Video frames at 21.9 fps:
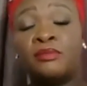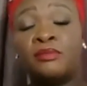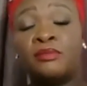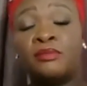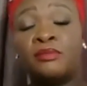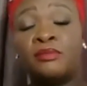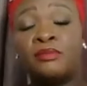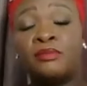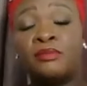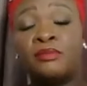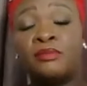
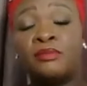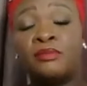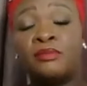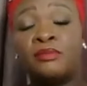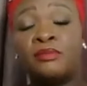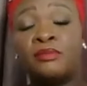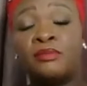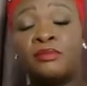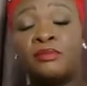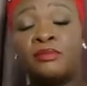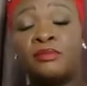people
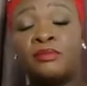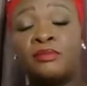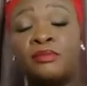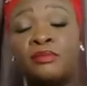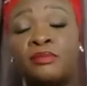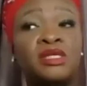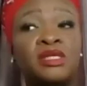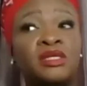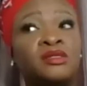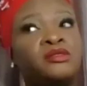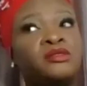and
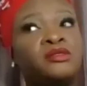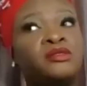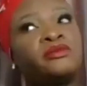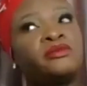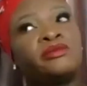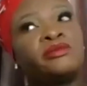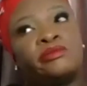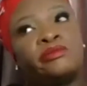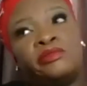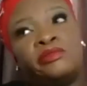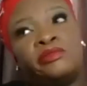employees, and
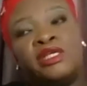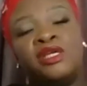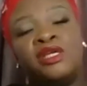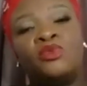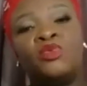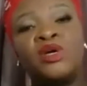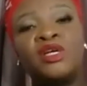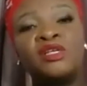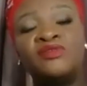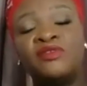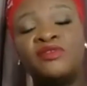
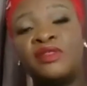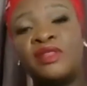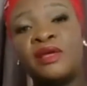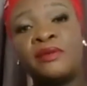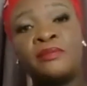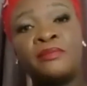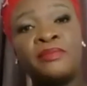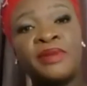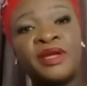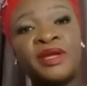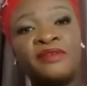it works for
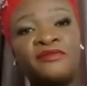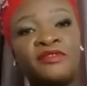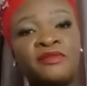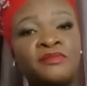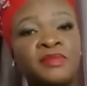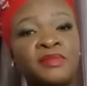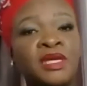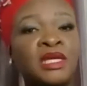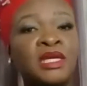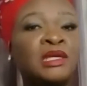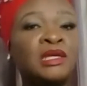them. But for
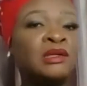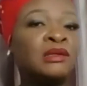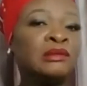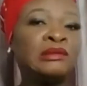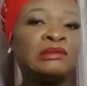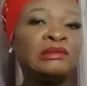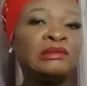me,